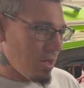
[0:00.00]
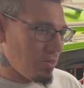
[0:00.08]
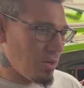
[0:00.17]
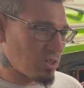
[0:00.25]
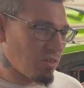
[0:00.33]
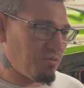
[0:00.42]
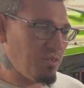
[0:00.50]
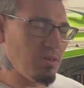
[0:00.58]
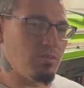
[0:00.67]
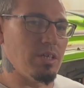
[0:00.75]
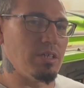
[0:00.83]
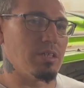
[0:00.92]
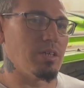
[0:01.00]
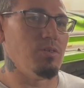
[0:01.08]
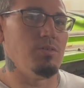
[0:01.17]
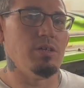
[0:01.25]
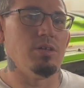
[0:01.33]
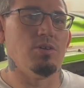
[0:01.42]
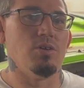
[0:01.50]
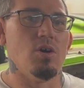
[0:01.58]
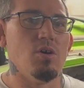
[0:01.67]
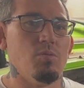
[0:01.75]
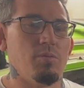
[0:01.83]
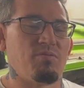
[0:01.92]
there's a few things that you need to
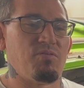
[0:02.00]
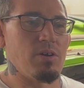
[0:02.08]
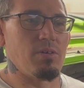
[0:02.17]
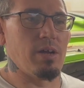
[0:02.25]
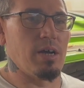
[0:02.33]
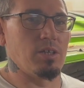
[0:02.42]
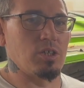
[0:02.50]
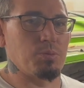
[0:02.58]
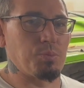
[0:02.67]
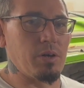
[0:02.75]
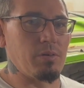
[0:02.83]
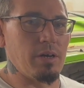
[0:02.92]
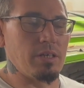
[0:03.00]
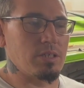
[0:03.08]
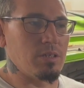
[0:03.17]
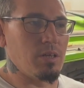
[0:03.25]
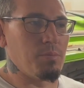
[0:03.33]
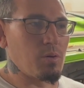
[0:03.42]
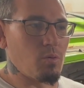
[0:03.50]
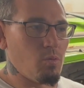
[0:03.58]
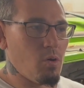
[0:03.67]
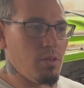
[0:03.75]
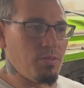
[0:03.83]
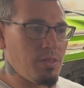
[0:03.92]
know with figuring out your spring rates. The number
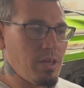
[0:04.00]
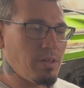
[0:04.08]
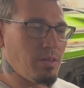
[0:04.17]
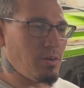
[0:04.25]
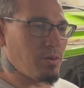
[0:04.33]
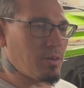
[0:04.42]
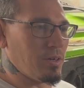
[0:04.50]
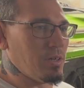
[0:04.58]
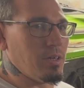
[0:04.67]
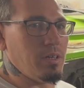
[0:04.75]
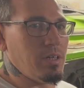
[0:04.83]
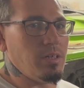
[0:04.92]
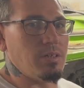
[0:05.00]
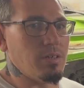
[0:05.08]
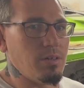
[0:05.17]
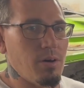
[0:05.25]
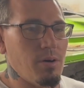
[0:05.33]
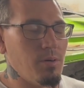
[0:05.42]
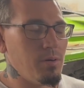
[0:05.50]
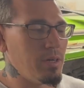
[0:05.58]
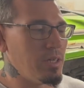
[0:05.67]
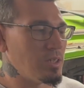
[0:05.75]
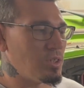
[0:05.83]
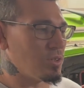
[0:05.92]
one thing that you're going to need to know
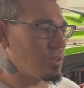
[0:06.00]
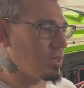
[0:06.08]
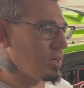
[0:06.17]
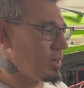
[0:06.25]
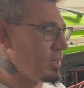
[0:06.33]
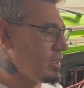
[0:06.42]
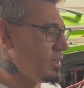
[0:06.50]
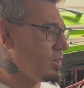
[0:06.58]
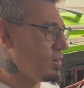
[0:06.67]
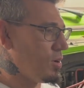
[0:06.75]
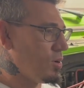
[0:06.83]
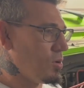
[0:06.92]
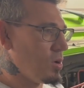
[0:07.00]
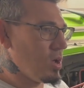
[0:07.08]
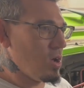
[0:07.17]
is you're going to need to know